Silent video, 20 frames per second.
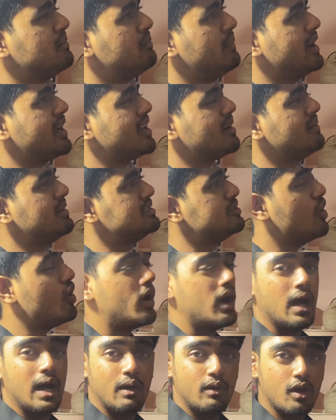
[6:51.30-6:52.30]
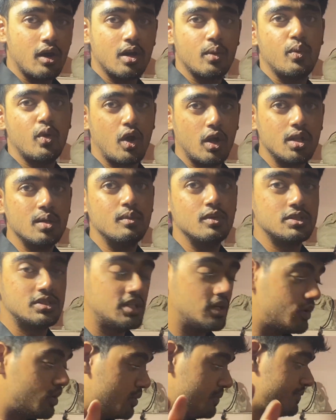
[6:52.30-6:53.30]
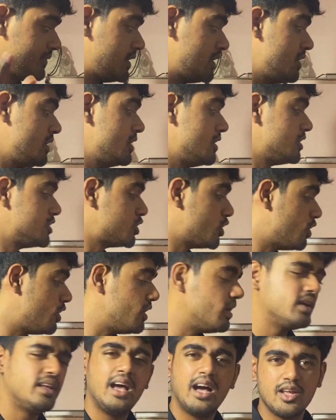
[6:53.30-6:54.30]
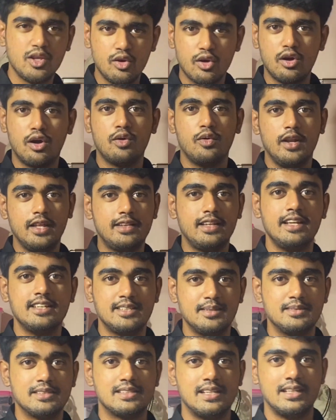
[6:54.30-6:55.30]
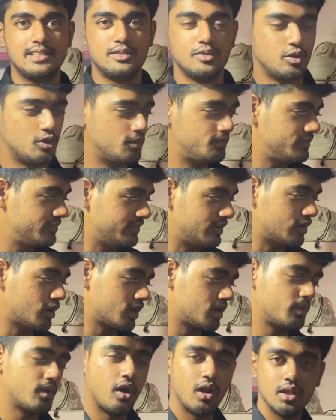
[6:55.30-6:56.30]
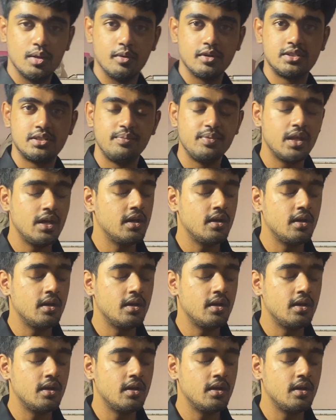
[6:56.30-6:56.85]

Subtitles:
Microbes. Oh, I talked about all the books. So, yeah, you got only 3 subjects. So, we have talked about all the books.